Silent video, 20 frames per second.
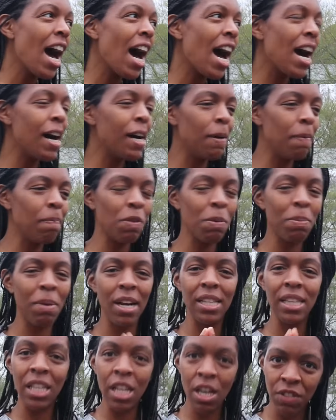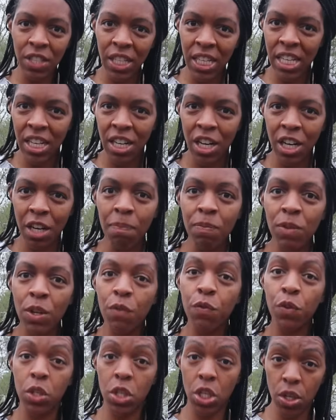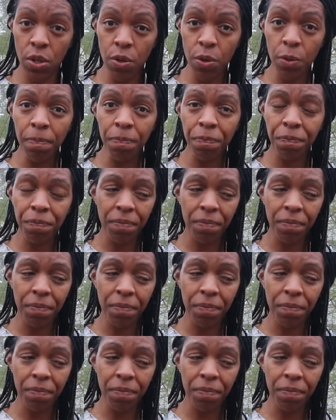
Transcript: But I'd love to hear for you.